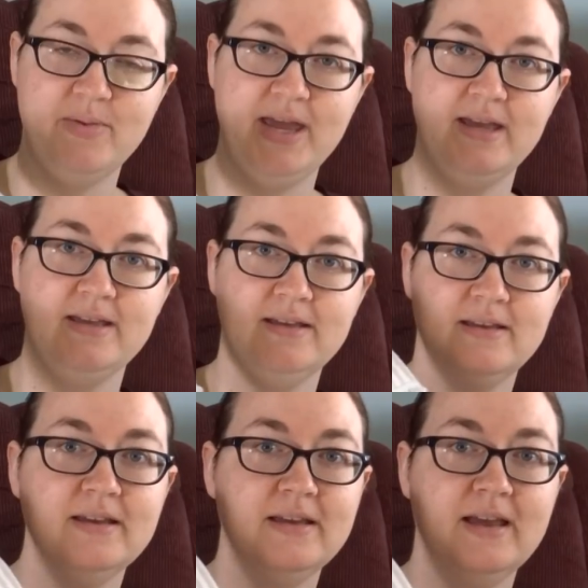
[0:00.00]
to make
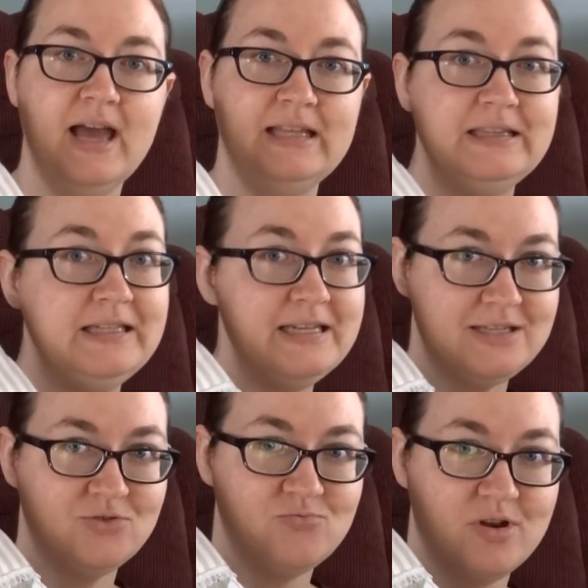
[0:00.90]
at
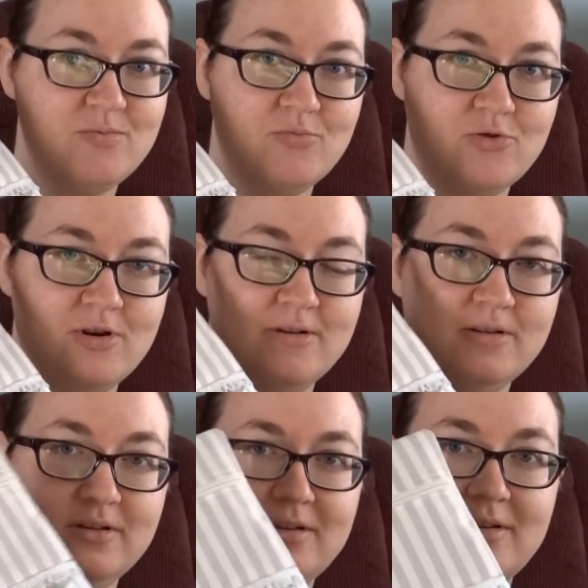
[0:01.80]
least one more
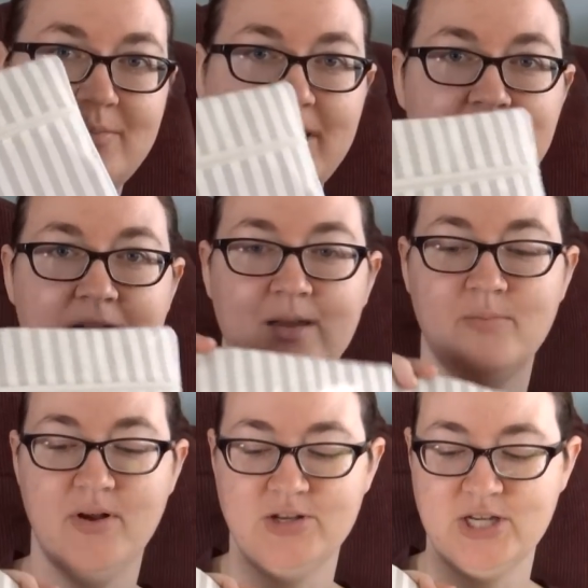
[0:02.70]

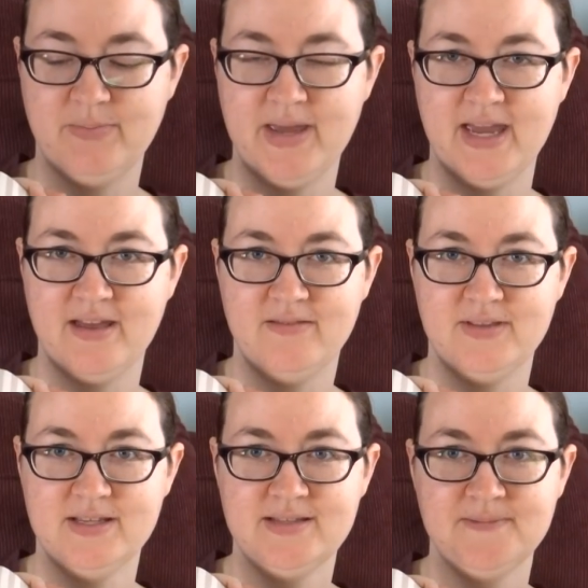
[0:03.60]
project bag out of
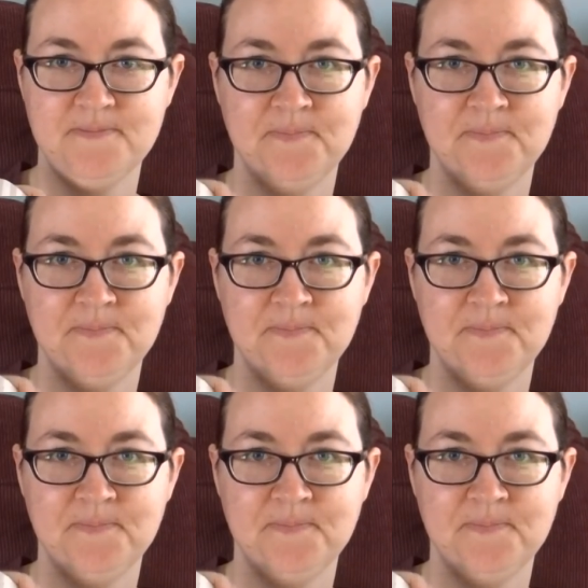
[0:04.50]
this.